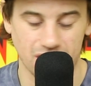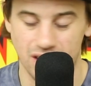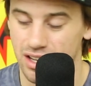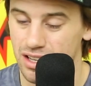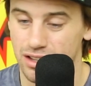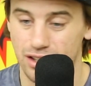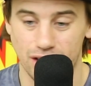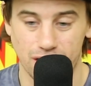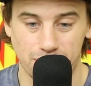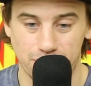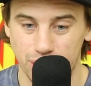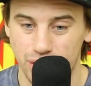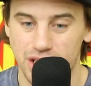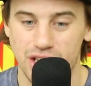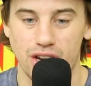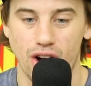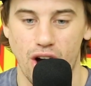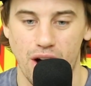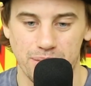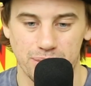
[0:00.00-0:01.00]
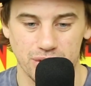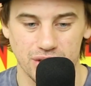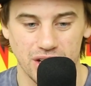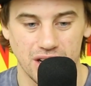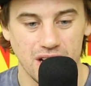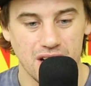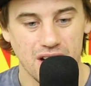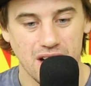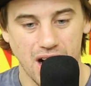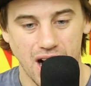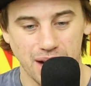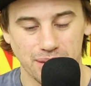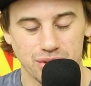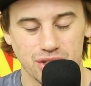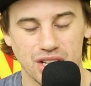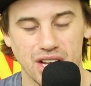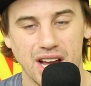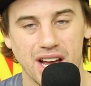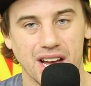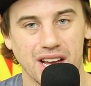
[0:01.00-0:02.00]
like the complete opposite. I'm
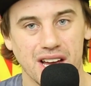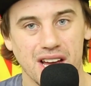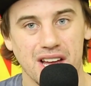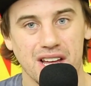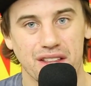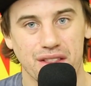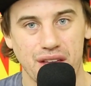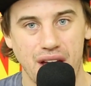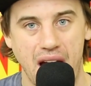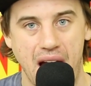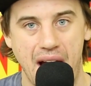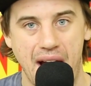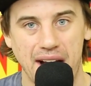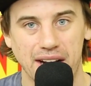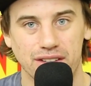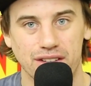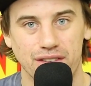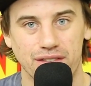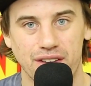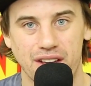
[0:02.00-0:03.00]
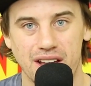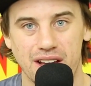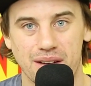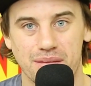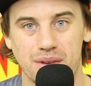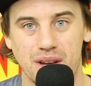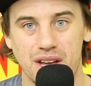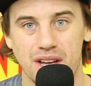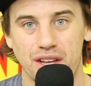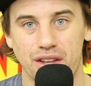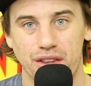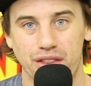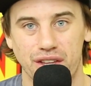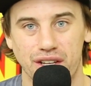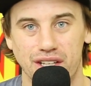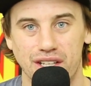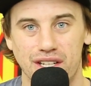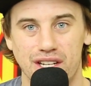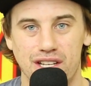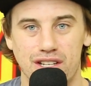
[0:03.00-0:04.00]
saying the act of him
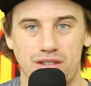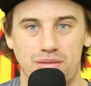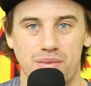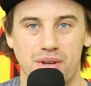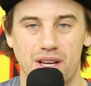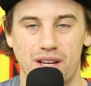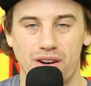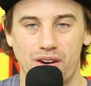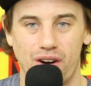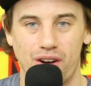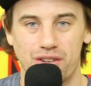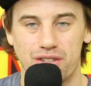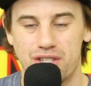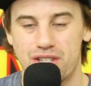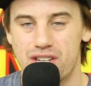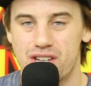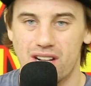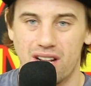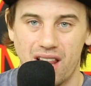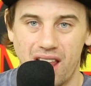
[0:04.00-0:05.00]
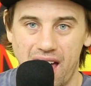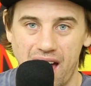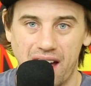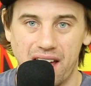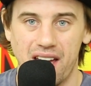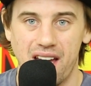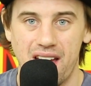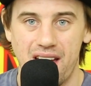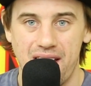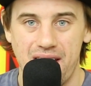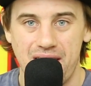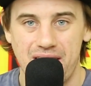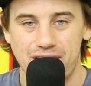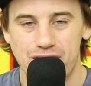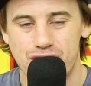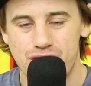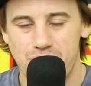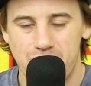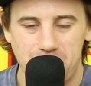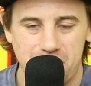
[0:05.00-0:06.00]
thinking he's being all slick,
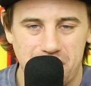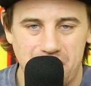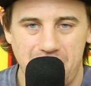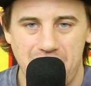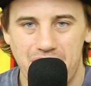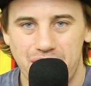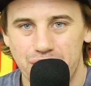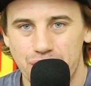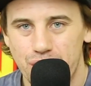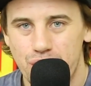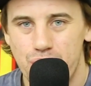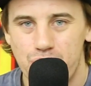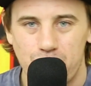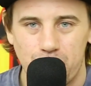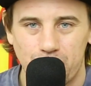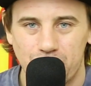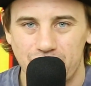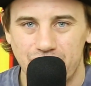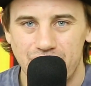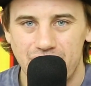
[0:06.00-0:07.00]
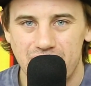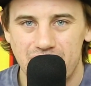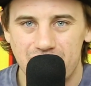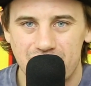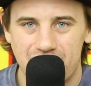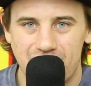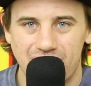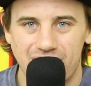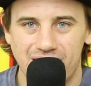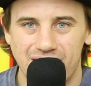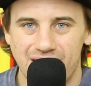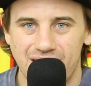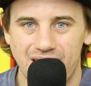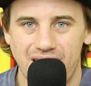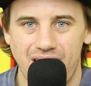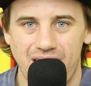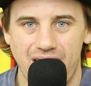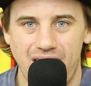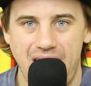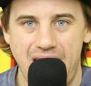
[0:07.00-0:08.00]
showing you how cool he is, that he get
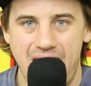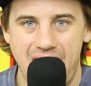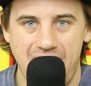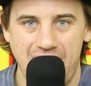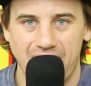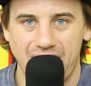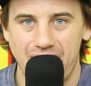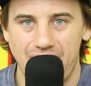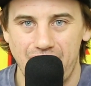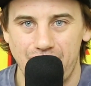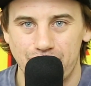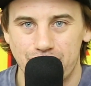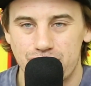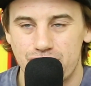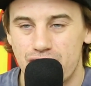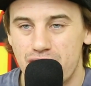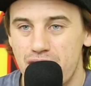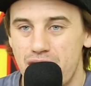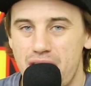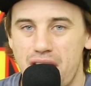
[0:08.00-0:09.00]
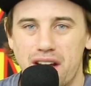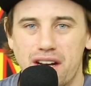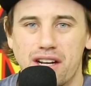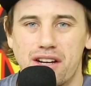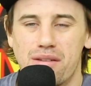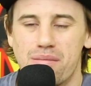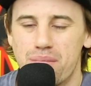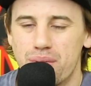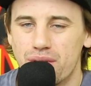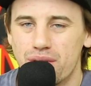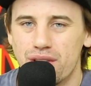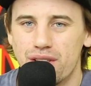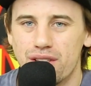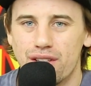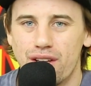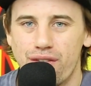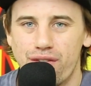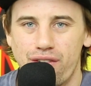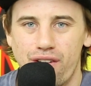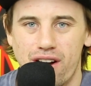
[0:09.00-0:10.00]
out of handcuffs, and it
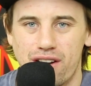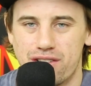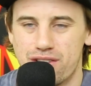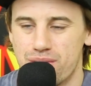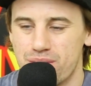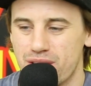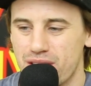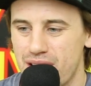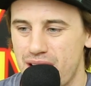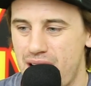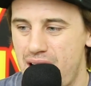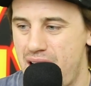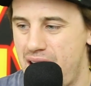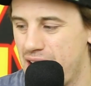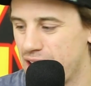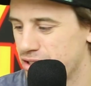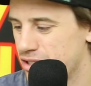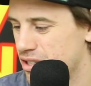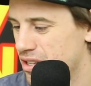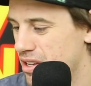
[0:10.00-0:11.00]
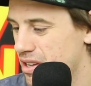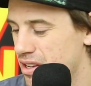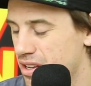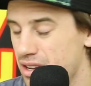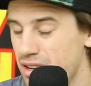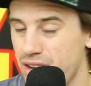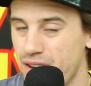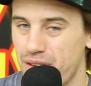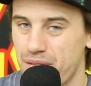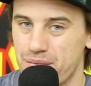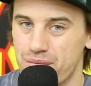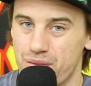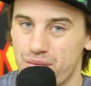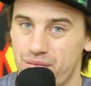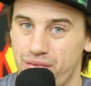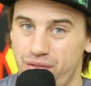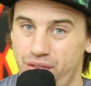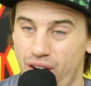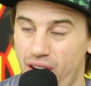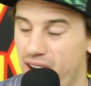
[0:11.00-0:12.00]
completely fucks him in the ass.
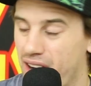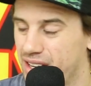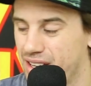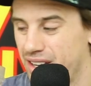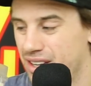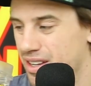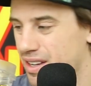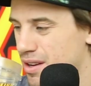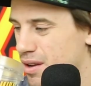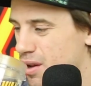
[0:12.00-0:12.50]
Fuck.